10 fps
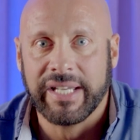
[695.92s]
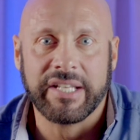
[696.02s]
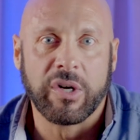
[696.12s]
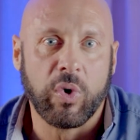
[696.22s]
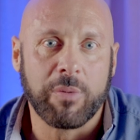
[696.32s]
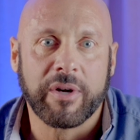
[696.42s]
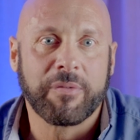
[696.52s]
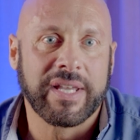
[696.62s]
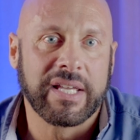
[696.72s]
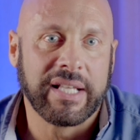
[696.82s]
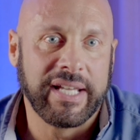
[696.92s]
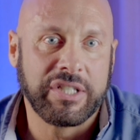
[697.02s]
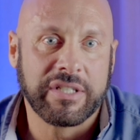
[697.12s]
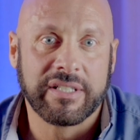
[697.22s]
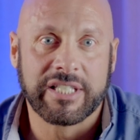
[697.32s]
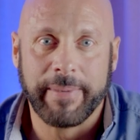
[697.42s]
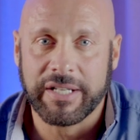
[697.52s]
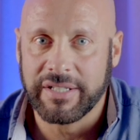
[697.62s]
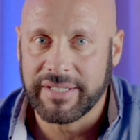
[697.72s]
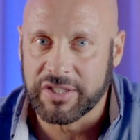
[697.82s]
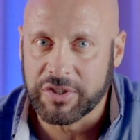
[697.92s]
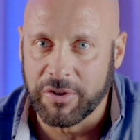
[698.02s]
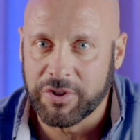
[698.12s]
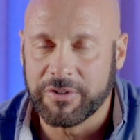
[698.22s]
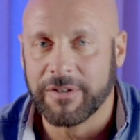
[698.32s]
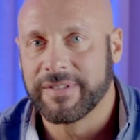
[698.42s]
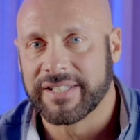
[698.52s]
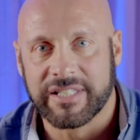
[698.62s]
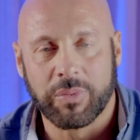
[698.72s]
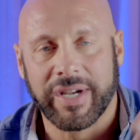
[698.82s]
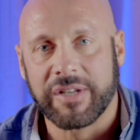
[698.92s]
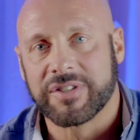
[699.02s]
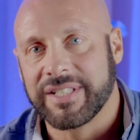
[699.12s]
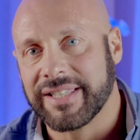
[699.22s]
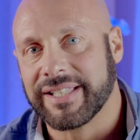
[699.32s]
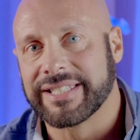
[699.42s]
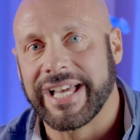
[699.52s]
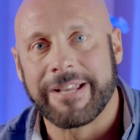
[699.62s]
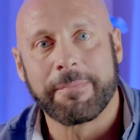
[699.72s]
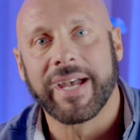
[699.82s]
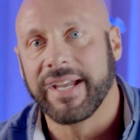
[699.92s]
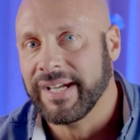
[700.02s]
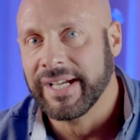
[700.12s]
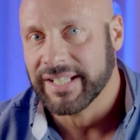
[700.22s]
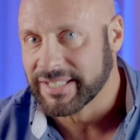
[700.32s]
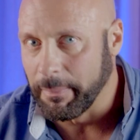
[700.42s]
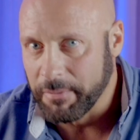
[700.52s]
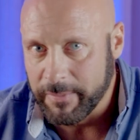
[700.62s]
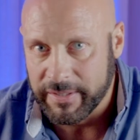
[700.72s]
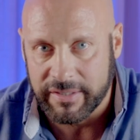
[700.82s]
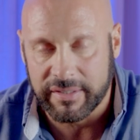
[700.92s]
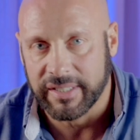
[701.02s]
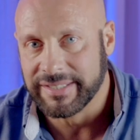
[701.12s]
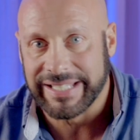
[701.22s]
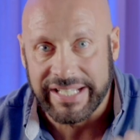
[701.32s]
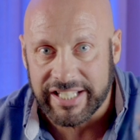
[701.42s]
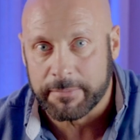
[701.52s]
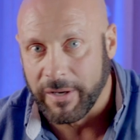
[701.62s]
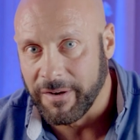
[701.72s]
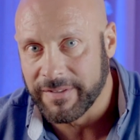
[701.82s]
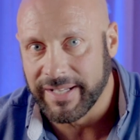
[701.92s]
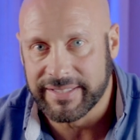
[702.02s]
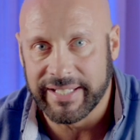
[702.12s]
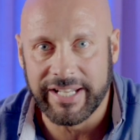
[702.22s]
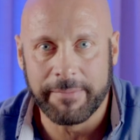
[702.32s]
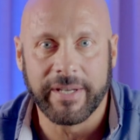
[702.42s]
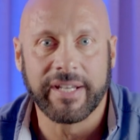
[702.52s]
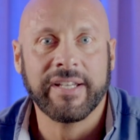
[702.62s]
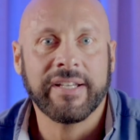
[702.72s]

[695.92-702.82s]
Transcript: in hormone regulation, especially testosterone. This is why you see the ZMA supplements. Uh, zinc is part of that ZMA.